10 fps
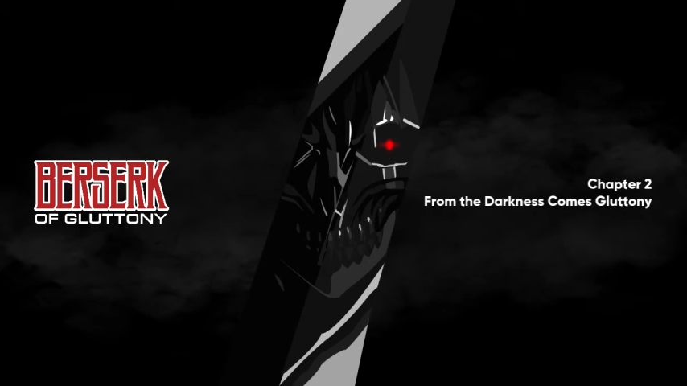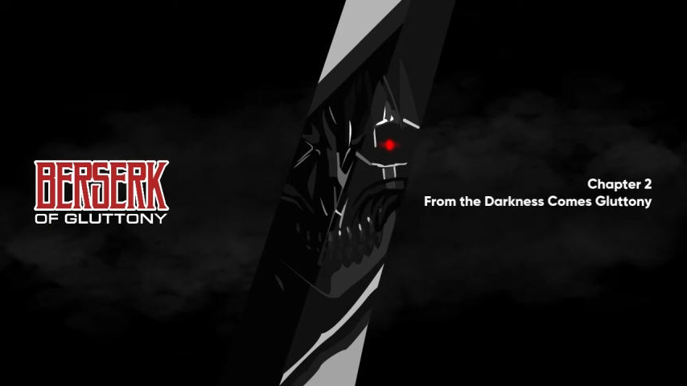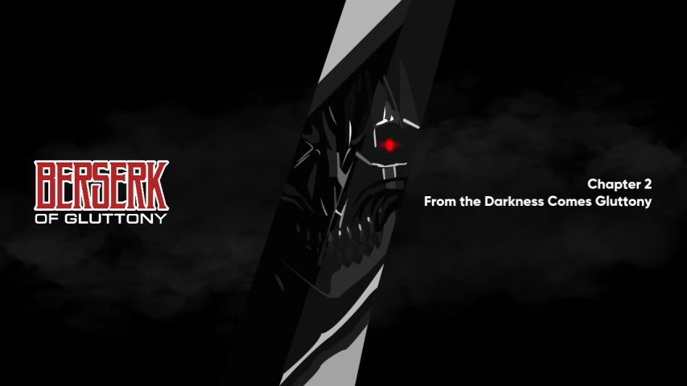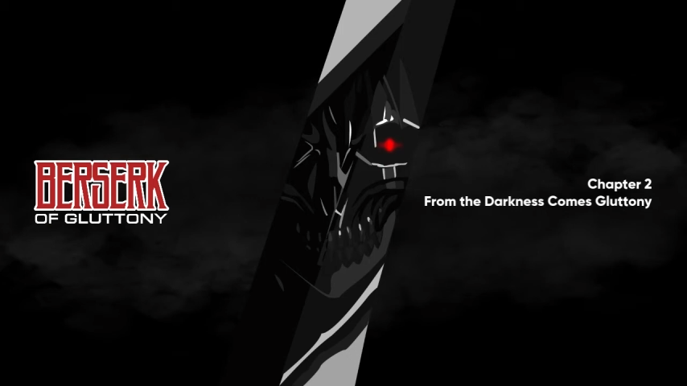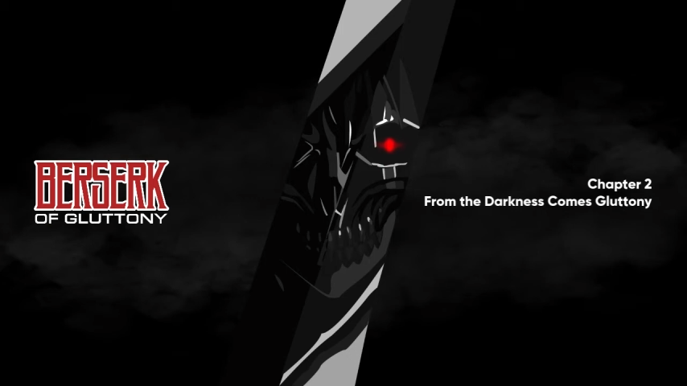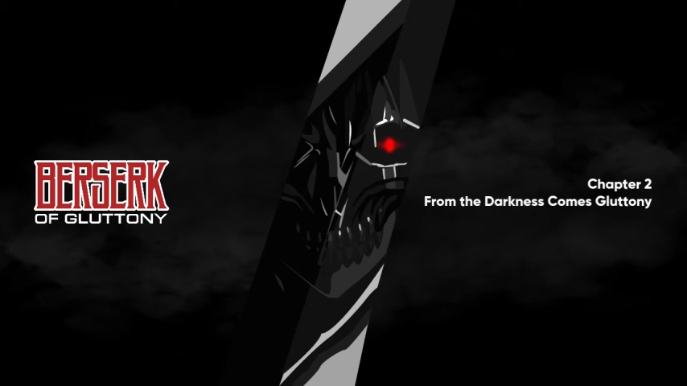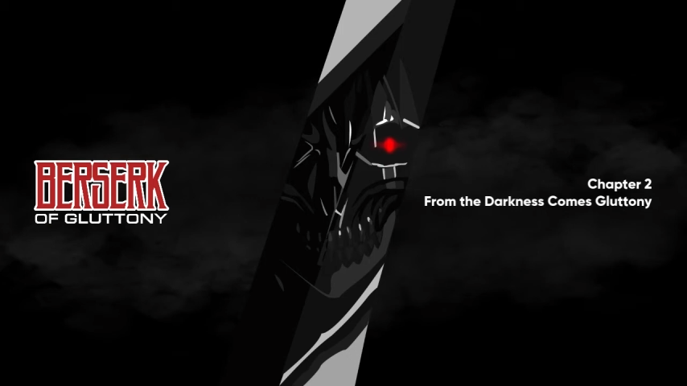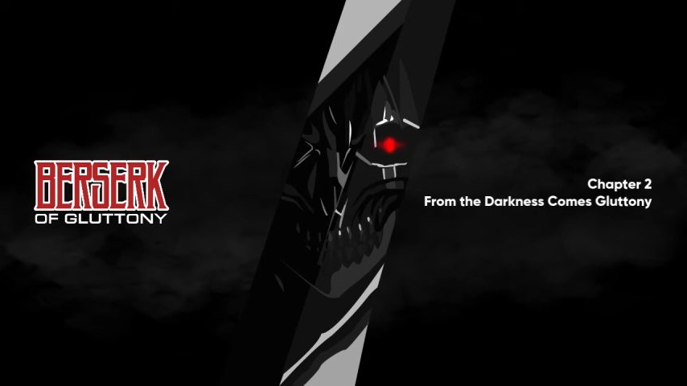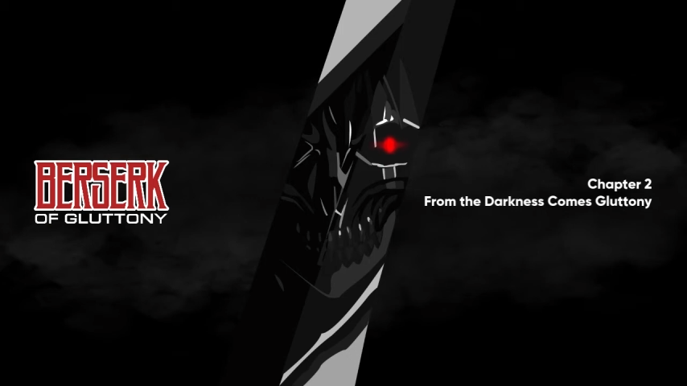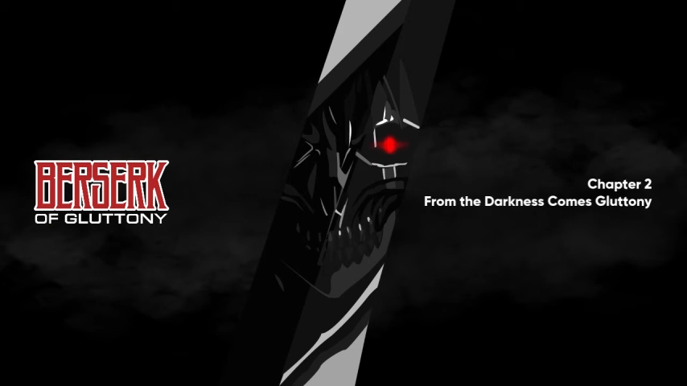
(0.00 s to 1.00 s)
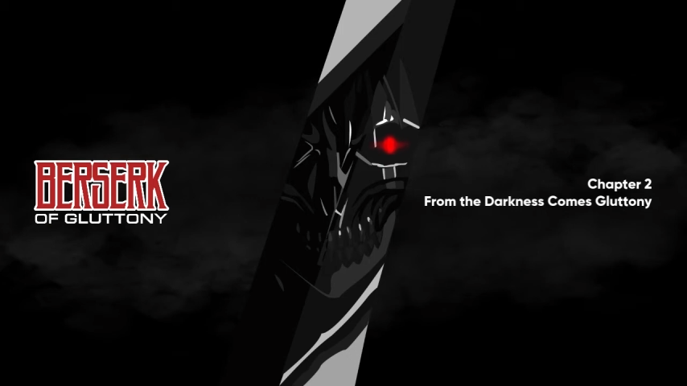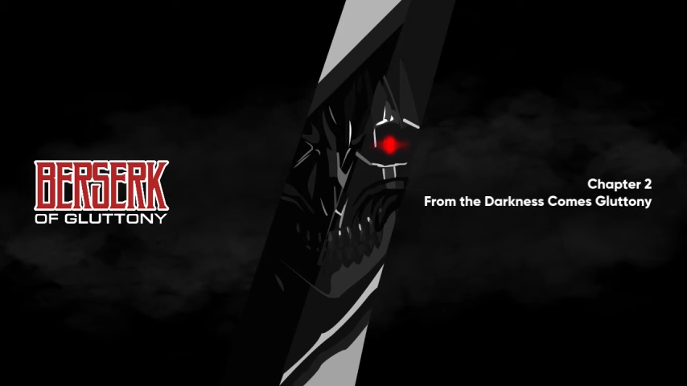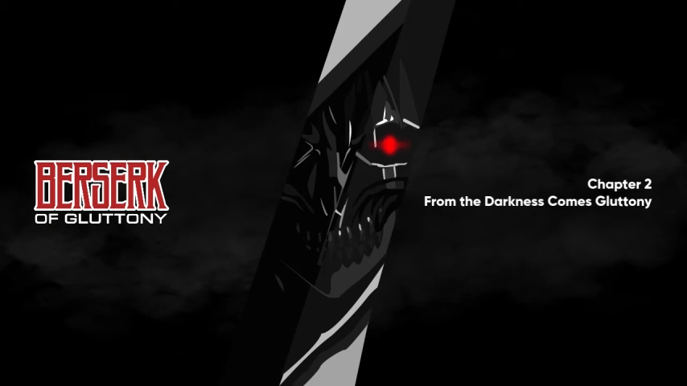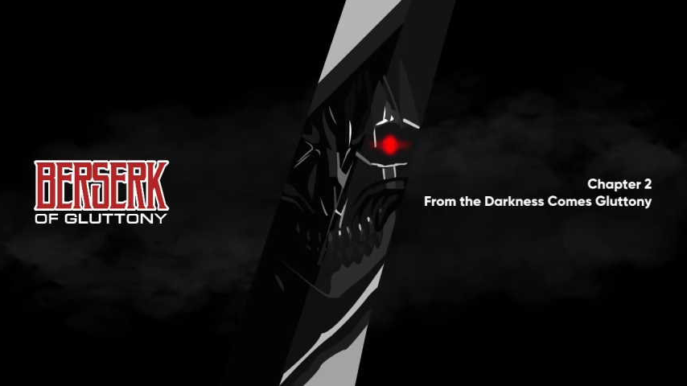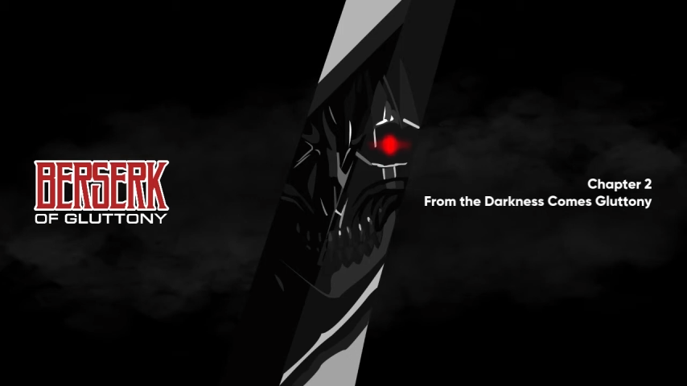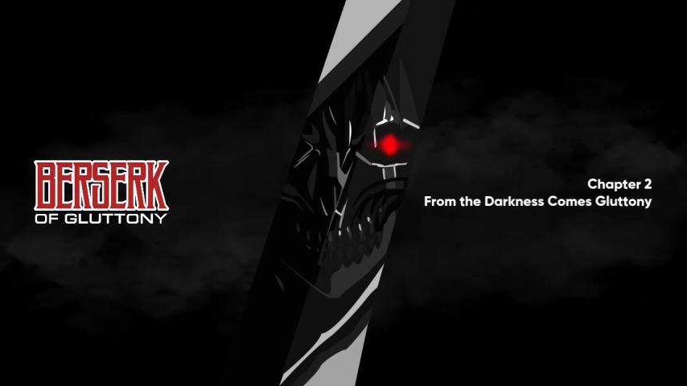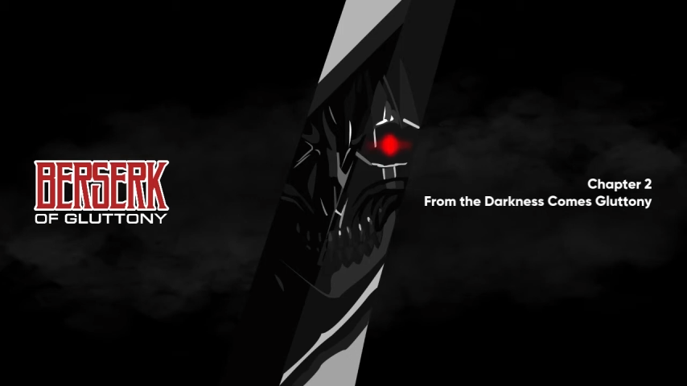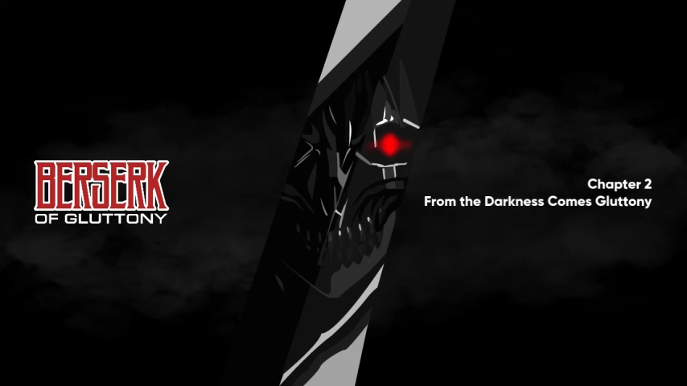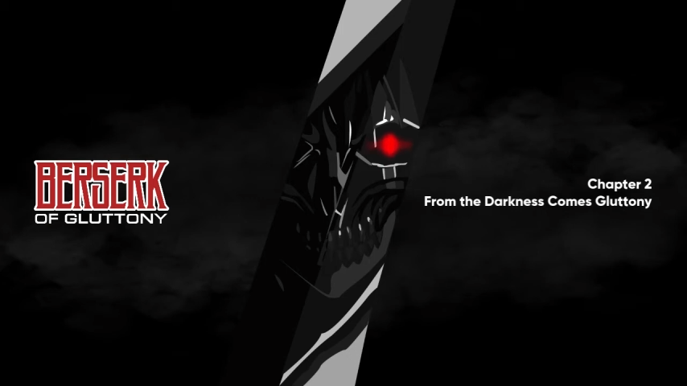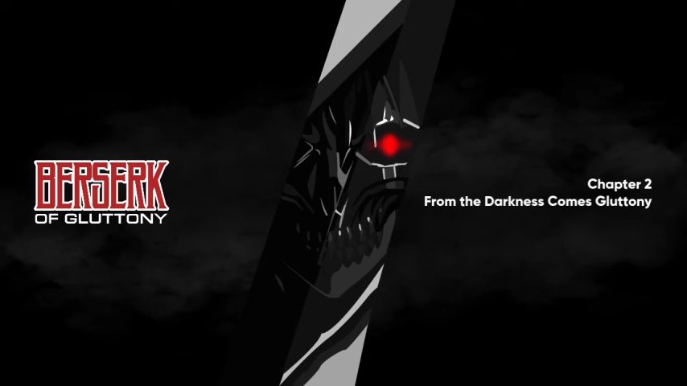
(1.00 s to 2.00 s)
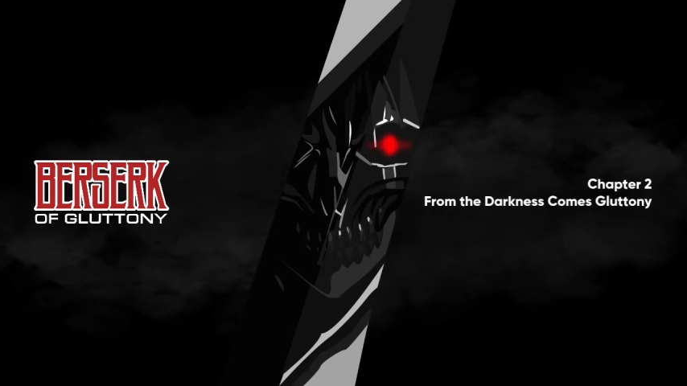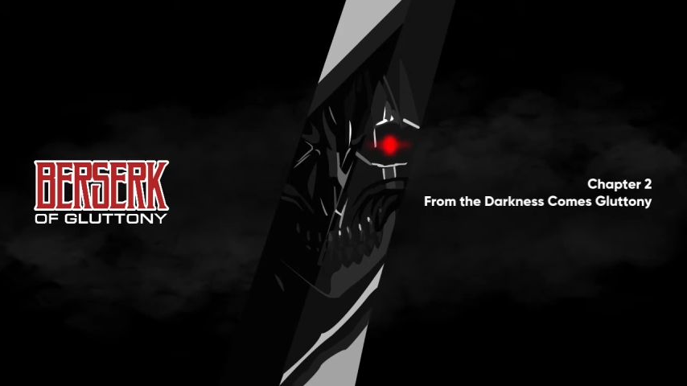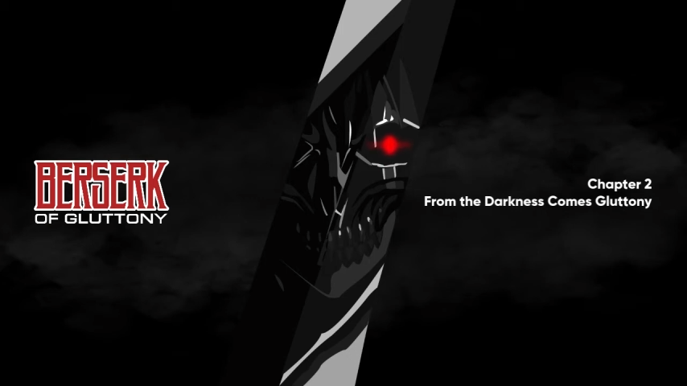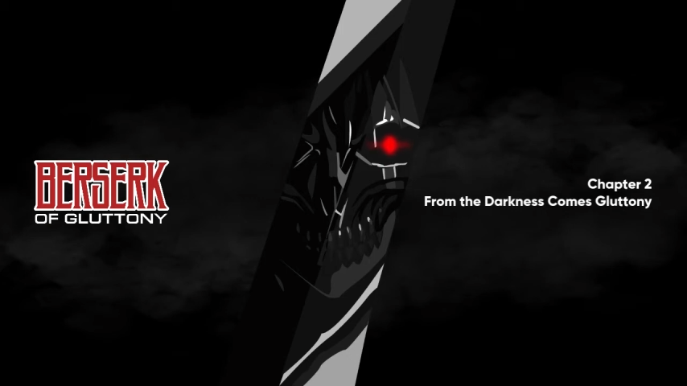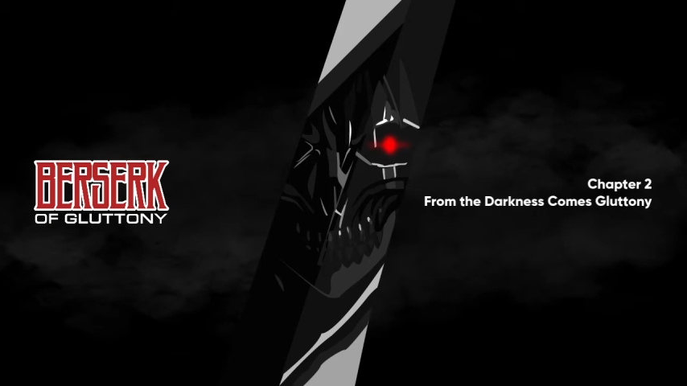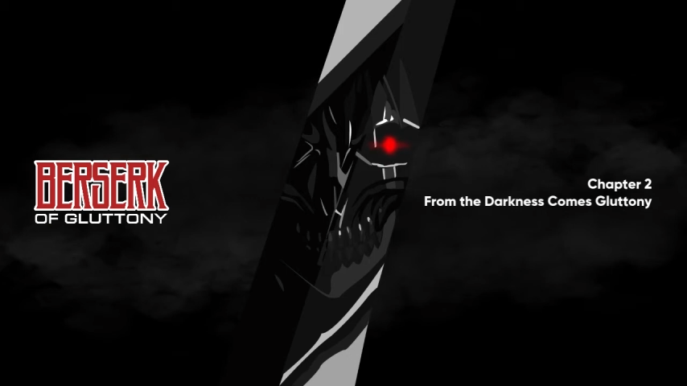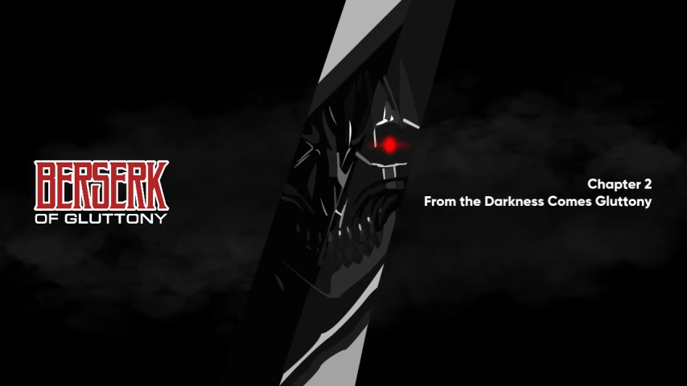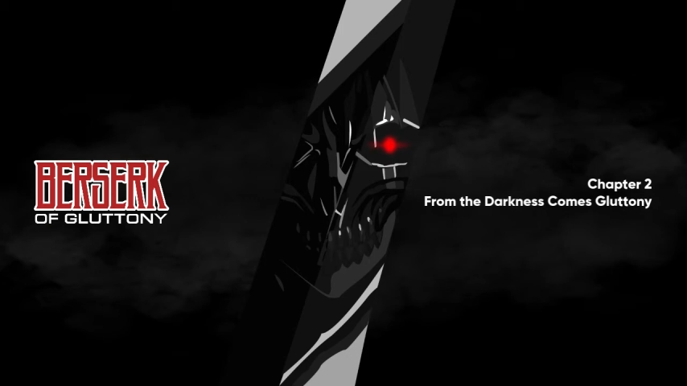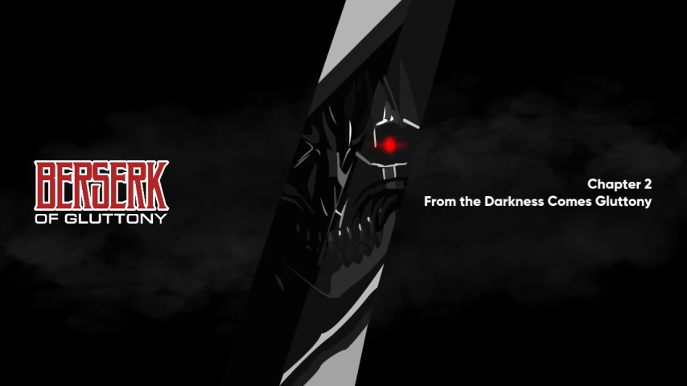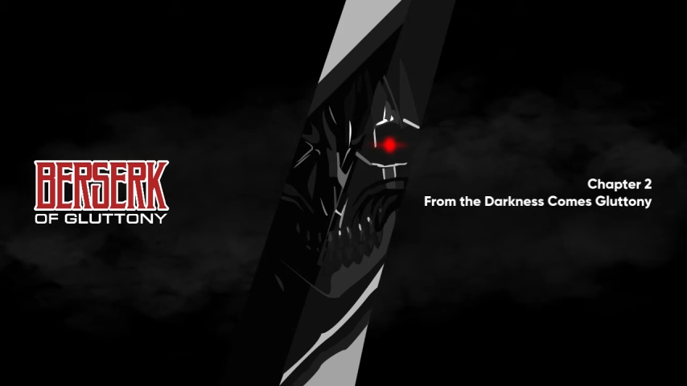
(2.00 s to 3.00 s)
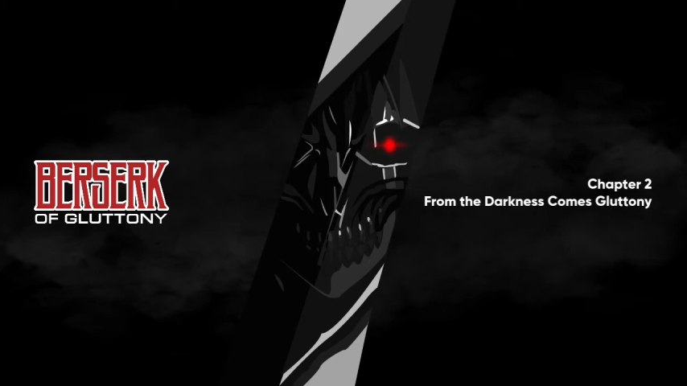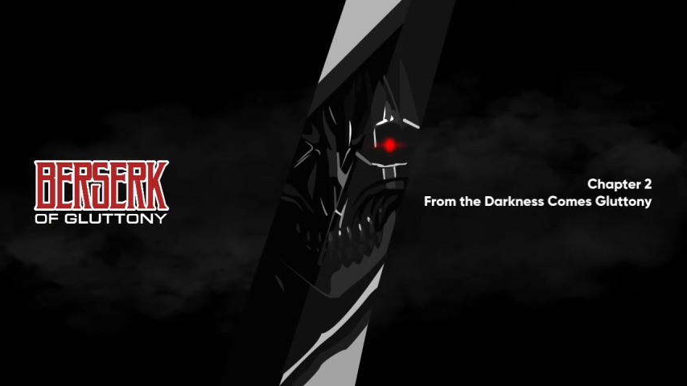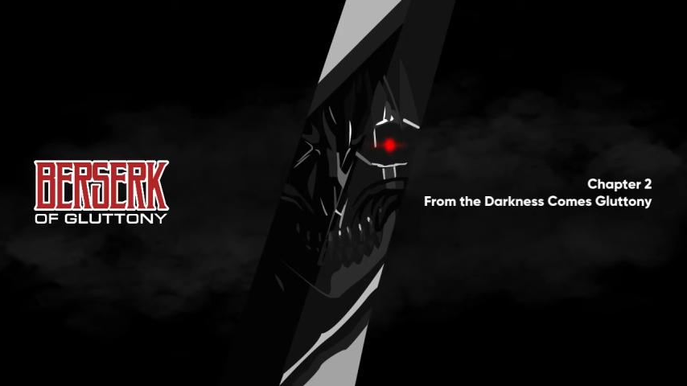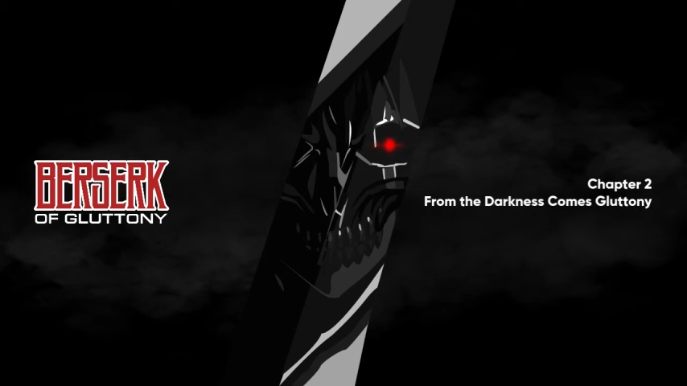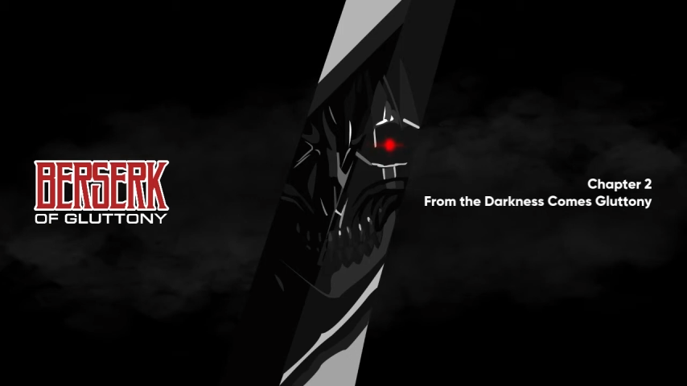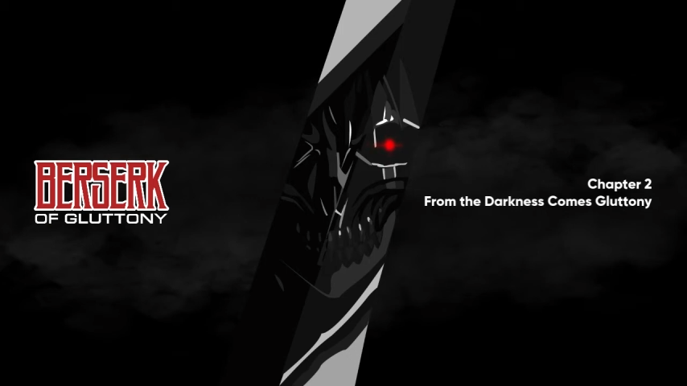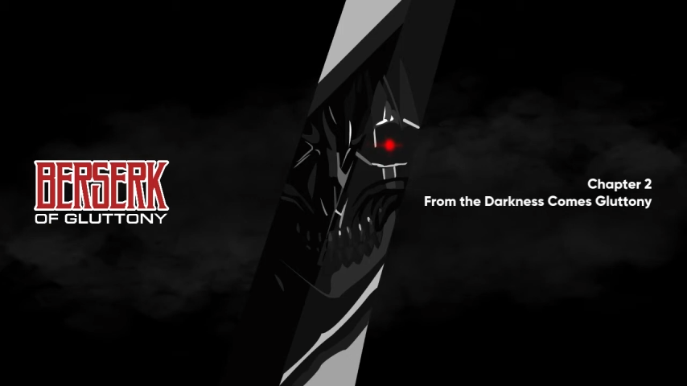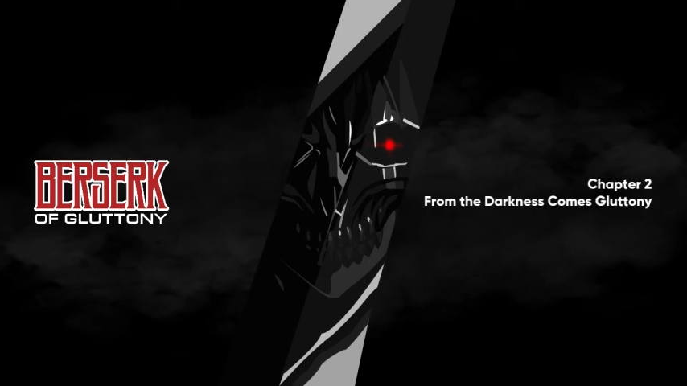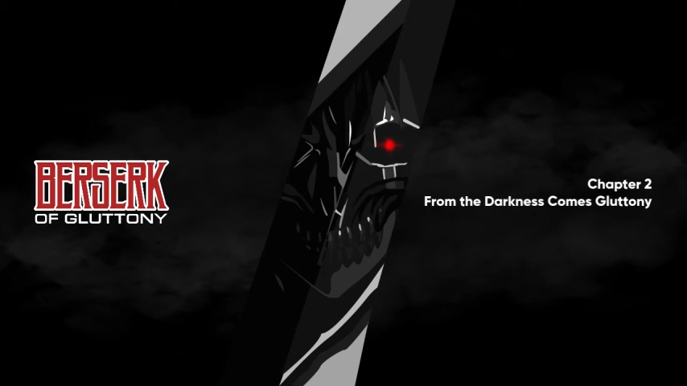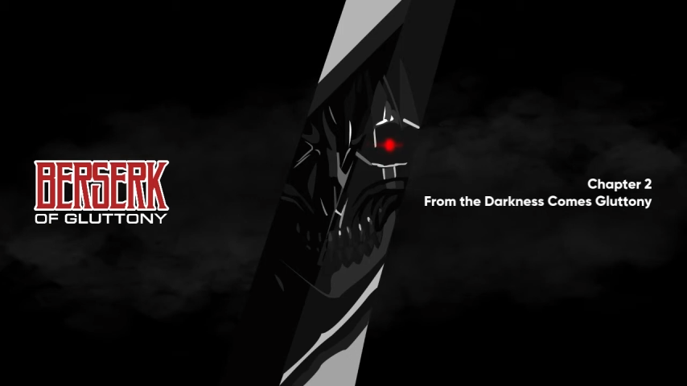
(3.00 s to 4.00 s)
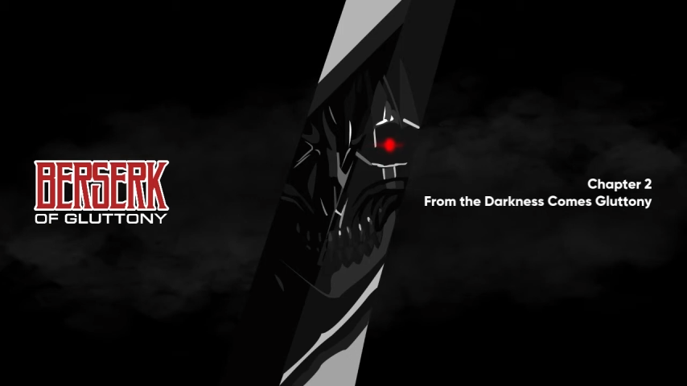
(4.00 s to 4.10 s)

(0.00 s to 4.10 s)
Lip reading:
No face is visible, so there are no lips to read.